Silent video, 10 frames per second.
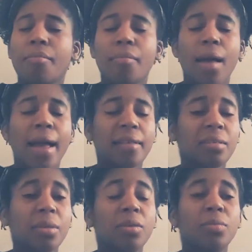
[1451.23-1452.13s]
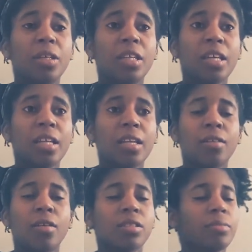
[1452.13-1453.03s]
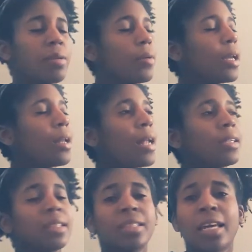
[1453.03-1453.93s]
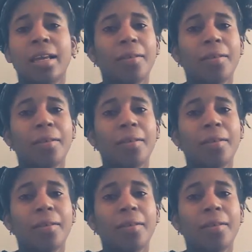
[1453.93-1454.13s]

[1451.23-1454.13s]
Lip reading: I have to be obedient, and also people cannot dictate